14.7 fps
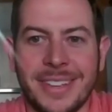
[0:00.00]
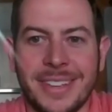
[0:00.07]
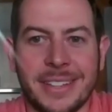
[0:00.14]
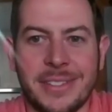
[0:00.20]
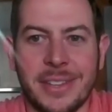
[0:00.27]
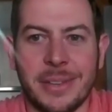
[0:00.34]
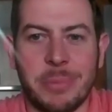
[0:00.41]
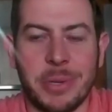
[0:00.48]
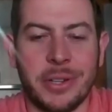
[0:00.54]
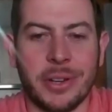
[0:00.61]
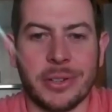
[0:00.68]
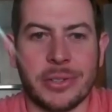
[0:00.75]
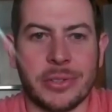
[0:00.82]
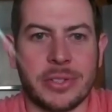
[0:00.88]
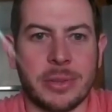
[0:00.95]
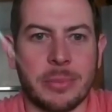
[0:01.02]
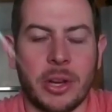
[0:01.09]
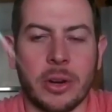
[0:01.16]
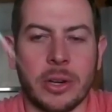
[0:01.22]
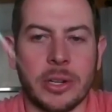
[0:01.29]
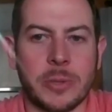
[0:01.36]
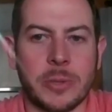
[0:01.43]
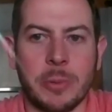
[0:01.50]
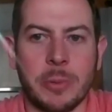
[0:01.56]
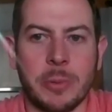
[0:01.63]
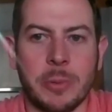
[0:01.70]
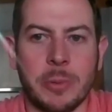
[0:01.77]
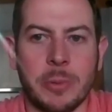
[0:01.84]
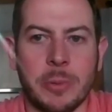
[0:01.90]
I'd say BDRs are some of the hardest
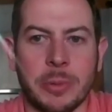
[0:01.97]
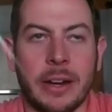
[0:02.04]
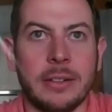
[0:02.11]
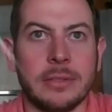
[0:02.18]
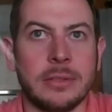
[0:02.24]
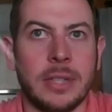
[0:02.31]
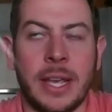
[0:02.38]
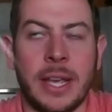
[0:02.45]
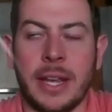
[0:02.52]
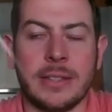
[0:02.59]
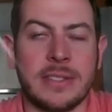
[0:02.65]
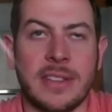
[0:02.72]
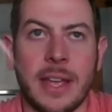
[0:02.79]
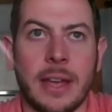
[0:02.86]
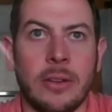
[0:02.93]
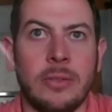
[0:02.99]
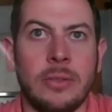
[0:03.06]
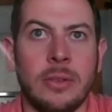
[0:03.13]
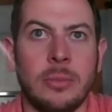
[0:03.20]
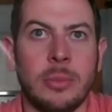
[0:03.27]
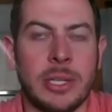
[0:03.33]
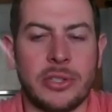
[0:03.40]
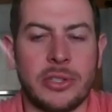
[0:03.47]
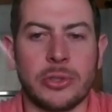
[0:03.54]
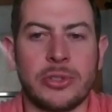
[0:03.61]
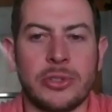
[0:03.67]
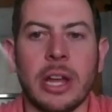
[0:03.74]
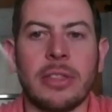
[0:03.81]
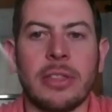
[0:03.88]
people to hire, hands down, because
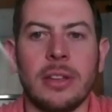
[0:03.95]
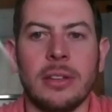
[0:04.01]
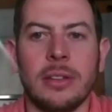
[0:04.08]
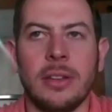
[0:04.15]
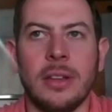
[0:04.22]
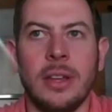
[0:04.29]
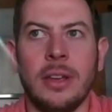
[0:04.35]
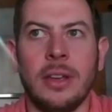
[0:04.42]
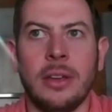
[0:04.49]
there's nothing